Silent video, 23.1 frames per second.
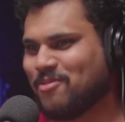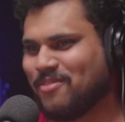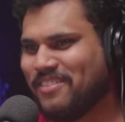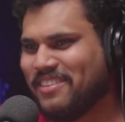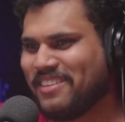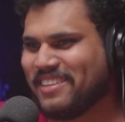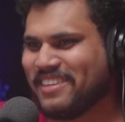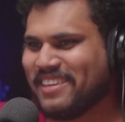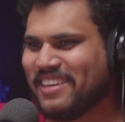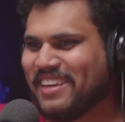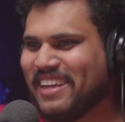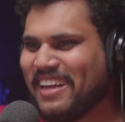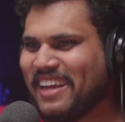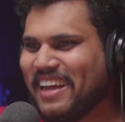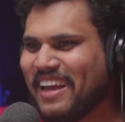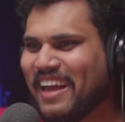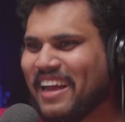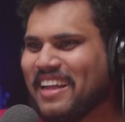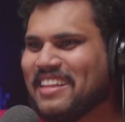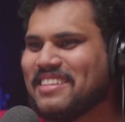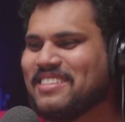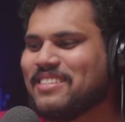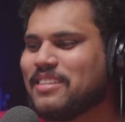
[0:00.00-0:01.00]
Yeah.
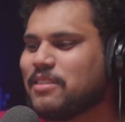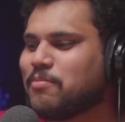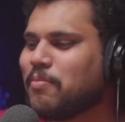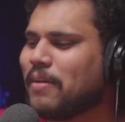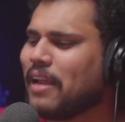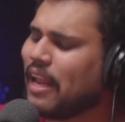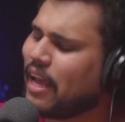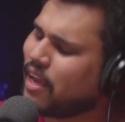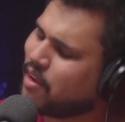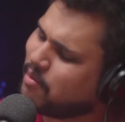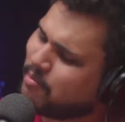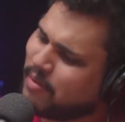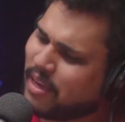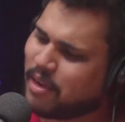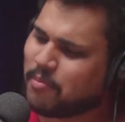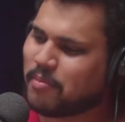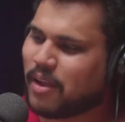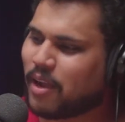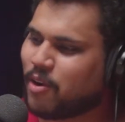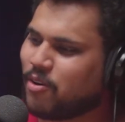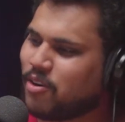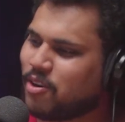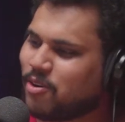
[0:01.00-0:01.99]
And just be like, make
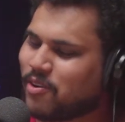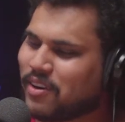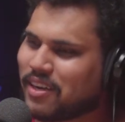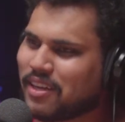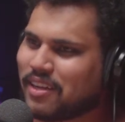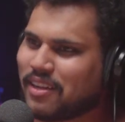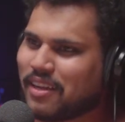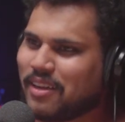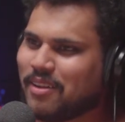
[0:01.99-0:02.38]
my good Twitter